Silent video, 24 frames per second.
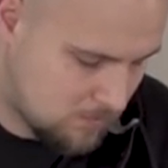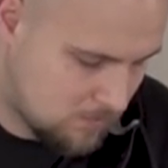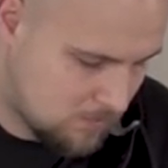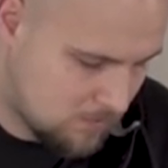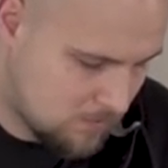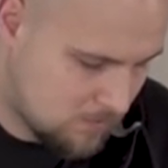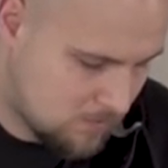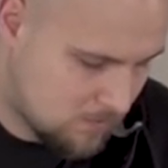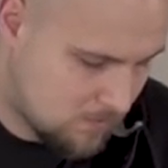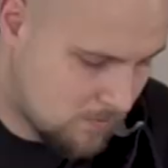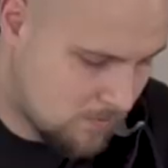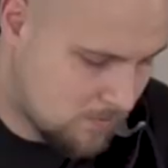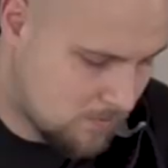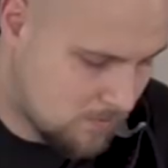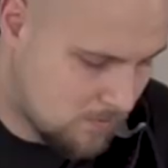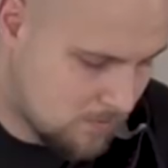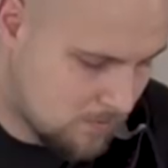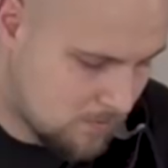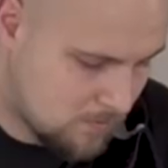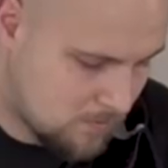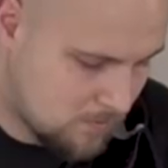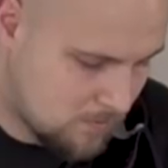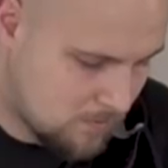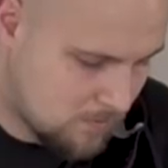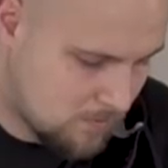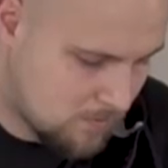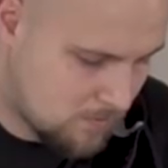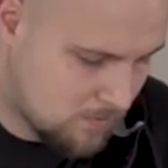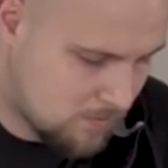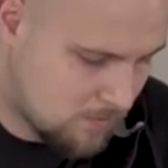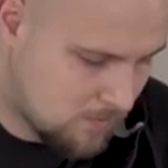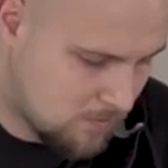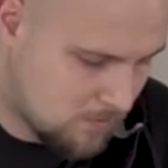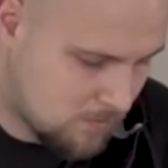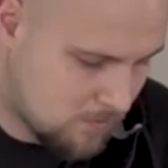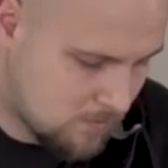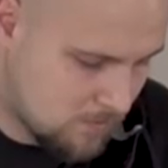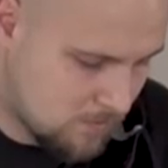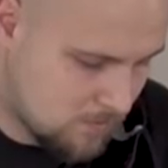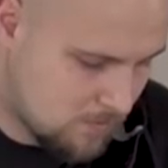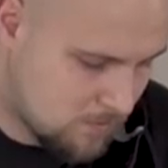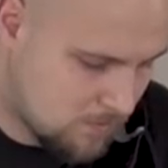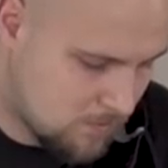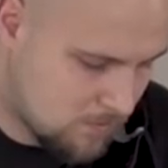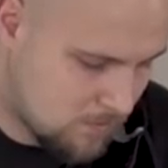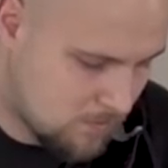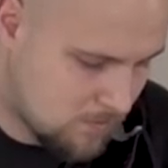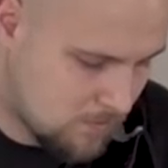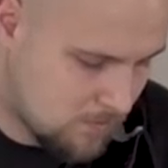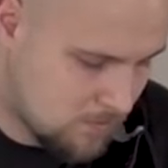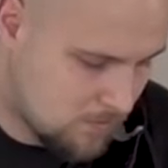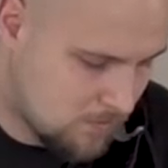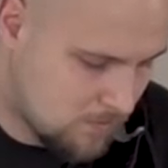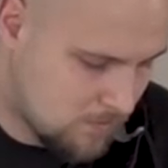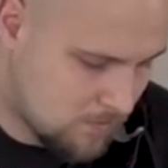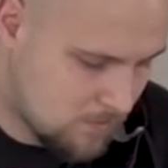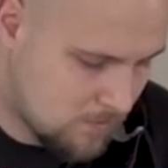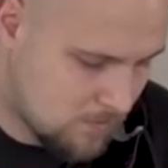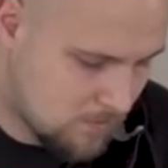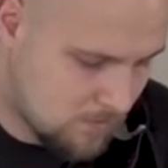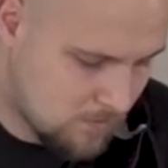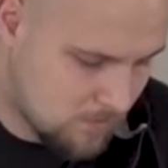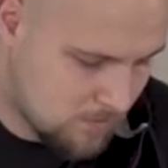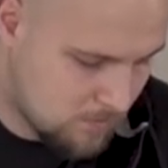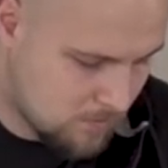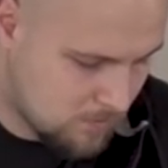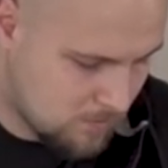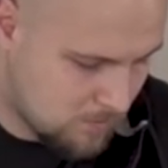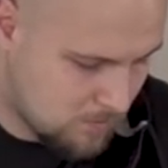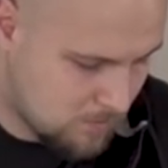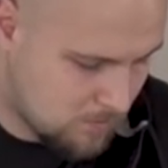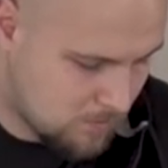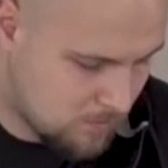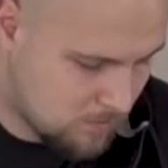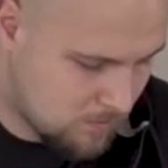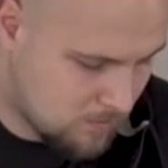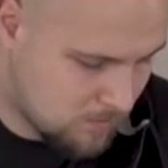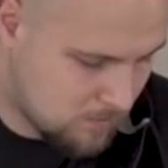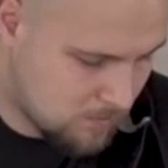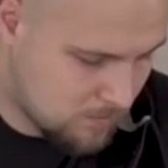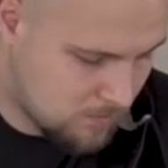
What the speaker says: Nothing is said.